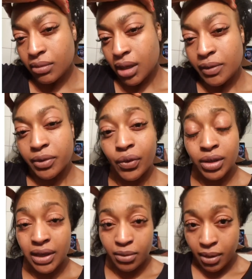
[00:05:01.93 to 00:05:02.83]
even before
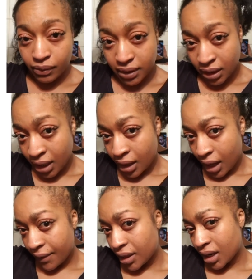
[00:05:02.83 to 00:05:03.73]
7 months,
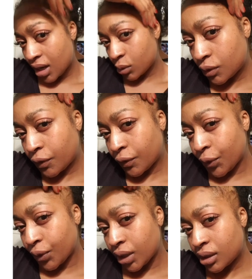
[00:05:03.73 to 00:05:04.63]
everything
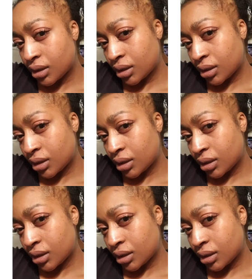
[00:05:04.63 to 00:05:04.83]
full